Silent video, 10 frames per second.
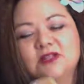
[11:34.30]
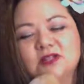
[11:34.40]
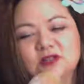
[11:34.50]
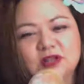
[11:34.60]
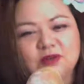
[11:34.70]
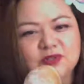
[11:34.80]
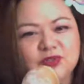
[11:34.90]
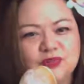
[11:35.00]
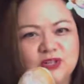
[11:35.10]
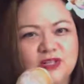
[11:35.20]
was
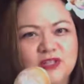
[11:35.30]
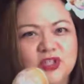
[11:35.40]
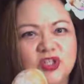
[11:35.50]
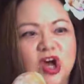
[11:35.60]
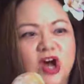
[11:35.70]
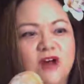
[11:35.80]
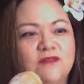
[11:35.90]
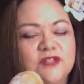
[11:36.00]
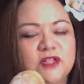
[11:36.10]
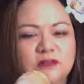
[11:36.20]
really
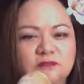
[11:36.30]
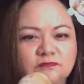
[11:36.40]
soft,